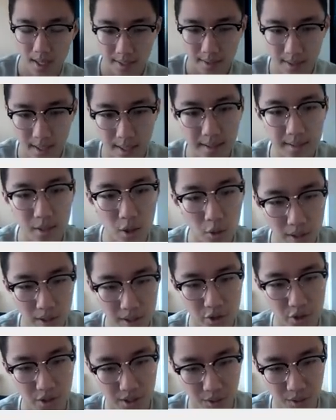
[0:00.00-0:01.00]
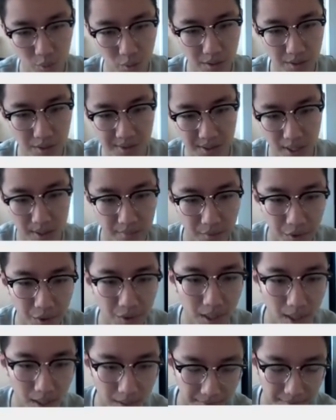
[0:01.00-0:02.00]
that no interest will save your
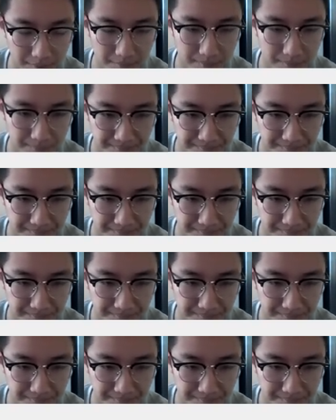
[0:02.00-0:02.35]
life.